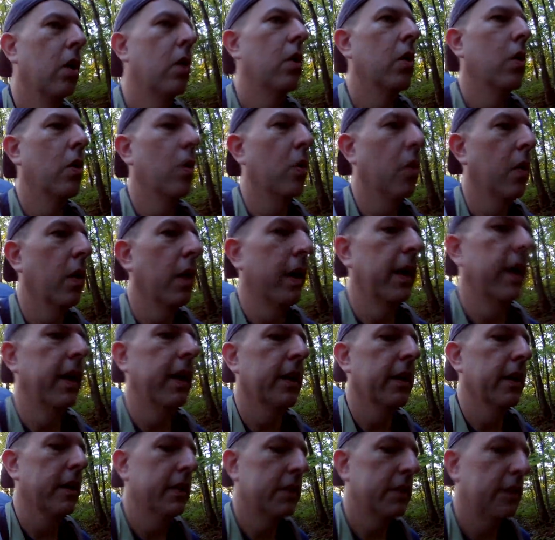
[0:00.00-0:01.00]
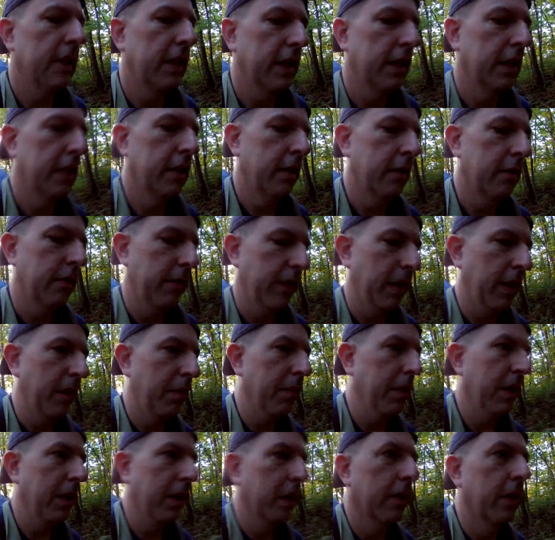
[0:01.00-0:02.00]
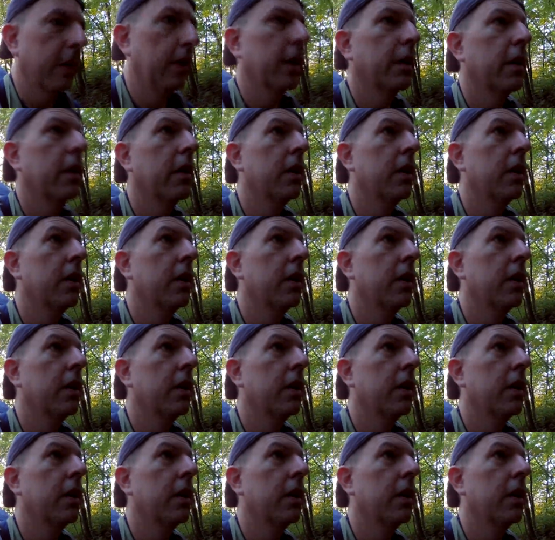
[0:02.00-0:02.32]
or a tent for that matter,